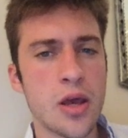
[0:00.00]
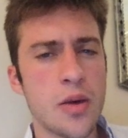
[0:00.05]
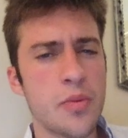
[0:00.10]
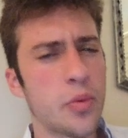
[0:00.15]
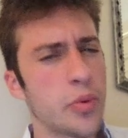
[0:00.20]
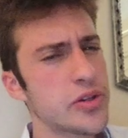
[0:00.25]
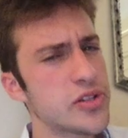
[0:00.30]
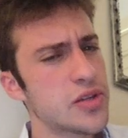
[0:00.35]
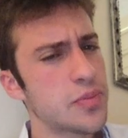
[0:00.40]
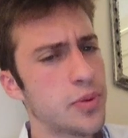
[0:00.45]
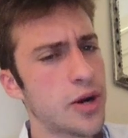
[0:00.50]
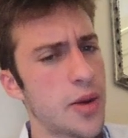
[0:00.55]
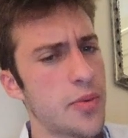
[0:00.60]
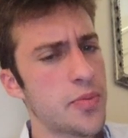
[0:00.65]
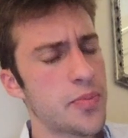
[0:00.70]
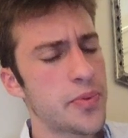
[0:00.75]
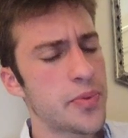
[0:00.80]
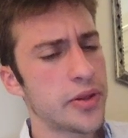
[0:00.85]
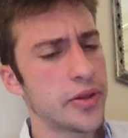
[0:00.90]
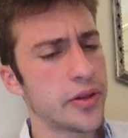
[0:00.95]
What's the
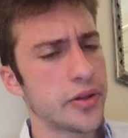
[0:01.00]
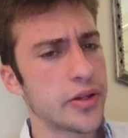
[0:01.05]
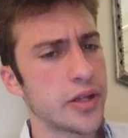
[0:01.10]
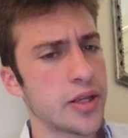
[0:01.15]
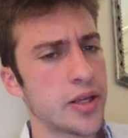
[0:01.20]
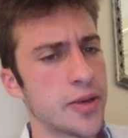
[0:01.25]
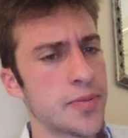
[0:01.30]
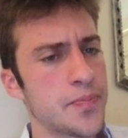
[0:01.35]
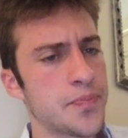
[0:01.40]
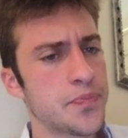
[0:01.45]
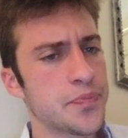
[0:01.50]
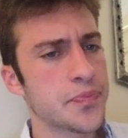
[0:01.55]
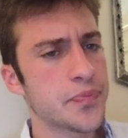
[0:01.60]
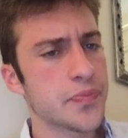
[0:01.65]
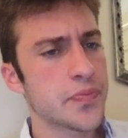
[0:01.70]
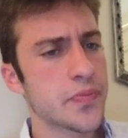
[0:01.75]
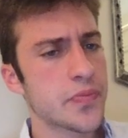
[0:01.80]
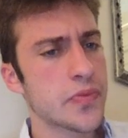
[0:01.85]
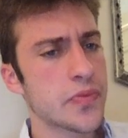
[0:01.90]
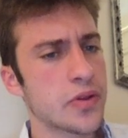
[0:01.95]
probability
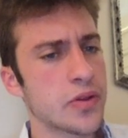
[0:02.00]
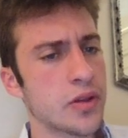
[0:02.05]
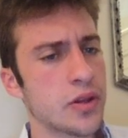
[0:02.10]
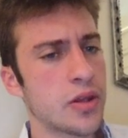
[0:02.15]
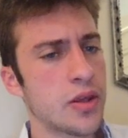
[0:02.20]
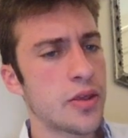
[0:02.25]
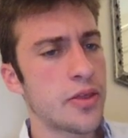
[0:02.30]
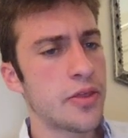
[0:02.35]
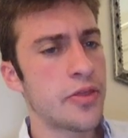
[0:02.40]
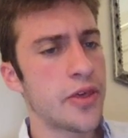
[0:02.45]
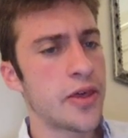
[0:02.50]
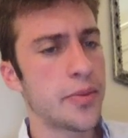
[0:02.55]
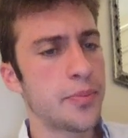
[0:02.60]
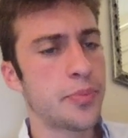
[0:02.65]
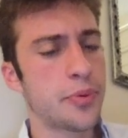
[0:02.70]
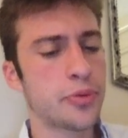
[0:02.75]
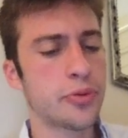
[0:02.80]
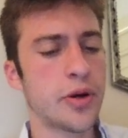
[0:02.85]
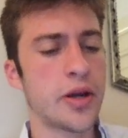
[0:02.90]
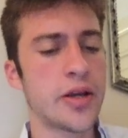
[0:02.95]
that
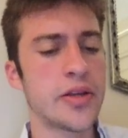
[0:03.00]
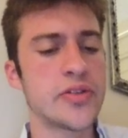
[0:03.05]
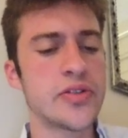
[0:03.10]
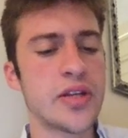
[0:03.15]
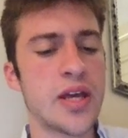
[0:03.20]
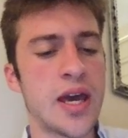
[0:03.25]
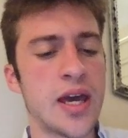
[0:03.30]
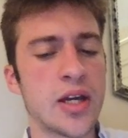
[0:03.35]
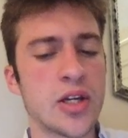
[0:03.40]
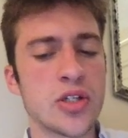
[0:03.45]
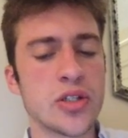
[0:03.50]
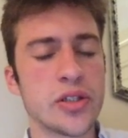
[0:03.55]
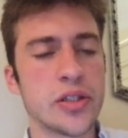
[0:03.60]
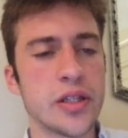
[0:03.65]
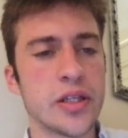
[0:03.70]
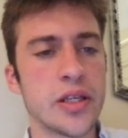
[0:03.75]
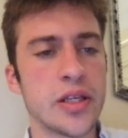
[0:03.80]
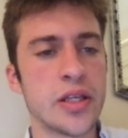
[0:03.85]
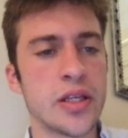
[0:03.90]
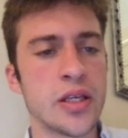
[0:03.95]
price
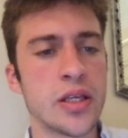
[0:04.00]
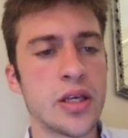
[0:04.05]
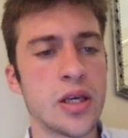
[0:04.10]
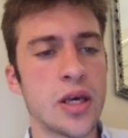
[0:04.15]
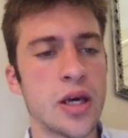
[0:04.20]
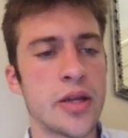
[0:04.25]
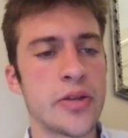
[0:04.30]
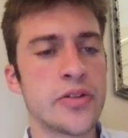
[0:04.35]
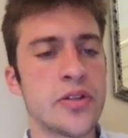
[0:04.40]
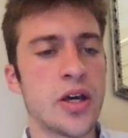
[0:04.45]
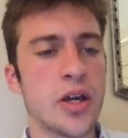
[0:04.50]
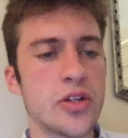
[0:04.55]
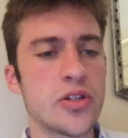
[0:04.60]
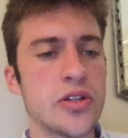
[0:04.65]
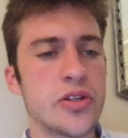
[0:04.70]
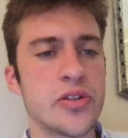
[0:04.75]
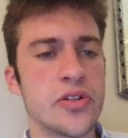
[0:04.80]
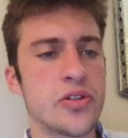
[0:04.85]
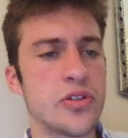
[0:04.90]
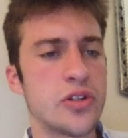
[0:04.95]
actually
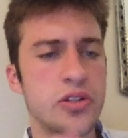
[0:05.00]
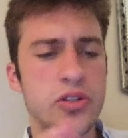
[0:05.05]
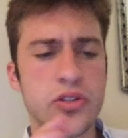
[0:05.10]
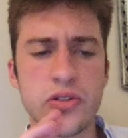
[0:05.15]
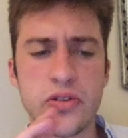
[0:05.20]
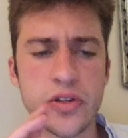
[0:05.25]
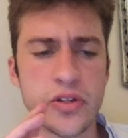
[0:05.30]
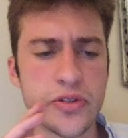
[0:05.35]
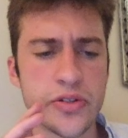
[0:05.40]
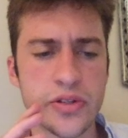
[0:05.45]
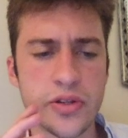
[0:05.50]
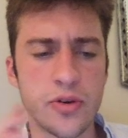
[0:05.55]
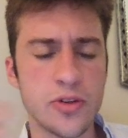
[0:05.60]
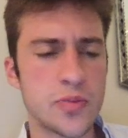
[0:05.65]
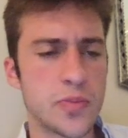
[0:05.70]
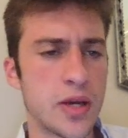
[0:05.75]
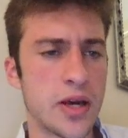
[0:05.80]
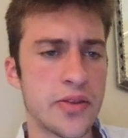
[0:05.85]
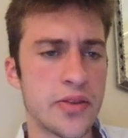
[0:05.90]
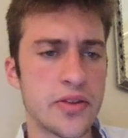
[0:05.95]
touches, just goes
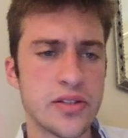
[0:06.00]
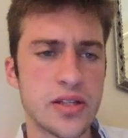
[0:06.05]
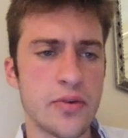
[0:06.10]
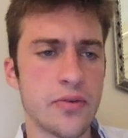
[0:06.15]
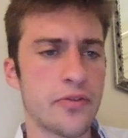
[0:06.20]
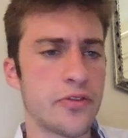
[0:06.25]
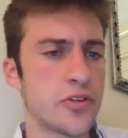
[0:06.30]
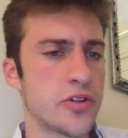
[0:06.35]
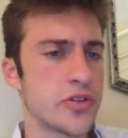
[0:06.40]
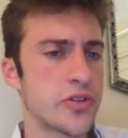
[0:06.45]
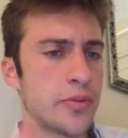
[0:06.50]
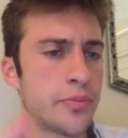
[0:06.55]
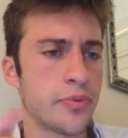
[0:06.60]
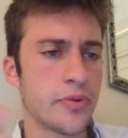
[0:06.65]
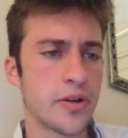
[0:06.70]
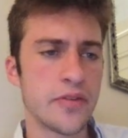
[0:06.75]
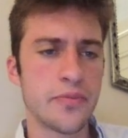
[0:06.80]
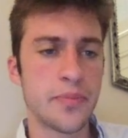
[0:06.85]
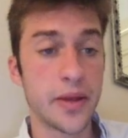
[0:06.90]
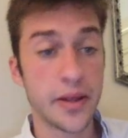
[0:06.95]
beyond this level for just a
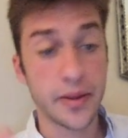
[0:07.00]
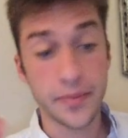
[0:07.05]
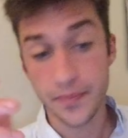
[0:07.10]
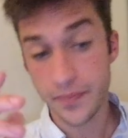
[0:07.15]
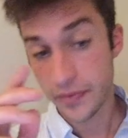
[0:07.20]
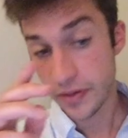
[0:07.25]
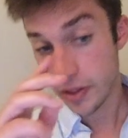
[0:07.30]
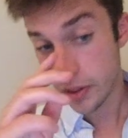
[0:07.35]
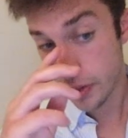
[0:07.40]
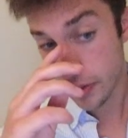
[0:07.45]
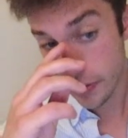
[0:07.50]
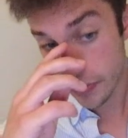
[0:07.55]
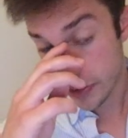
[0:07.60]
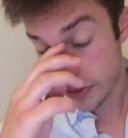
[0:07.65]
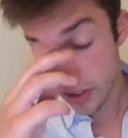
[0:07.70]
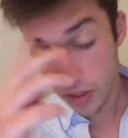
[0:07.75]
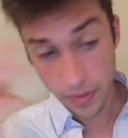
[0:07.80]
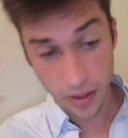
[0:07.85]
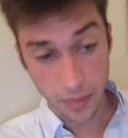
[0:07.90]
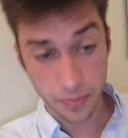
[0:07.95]
brief bit? This
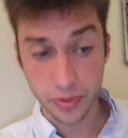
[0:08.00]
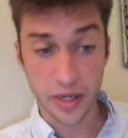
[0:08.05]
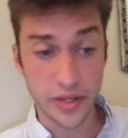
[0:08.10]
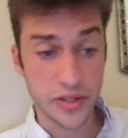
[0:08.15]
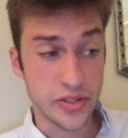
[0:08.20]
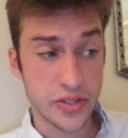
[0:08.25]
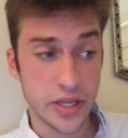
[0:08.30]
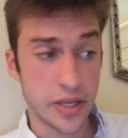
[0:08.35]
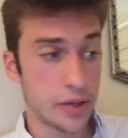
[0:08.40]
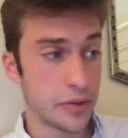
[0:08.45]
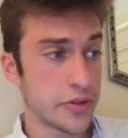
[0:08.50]
could be a price tail.